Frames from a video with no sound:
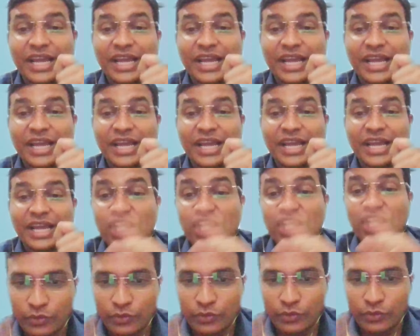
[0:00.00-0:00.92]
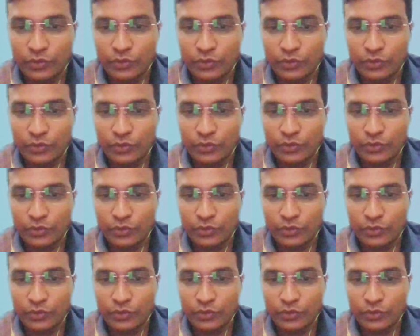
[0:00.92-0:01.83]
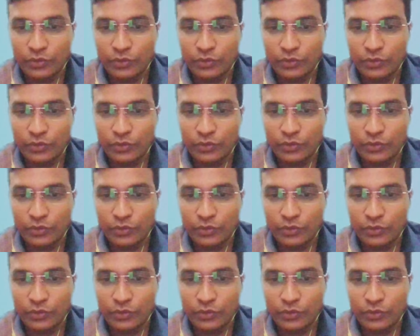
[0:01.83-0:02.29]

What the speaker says: only one can be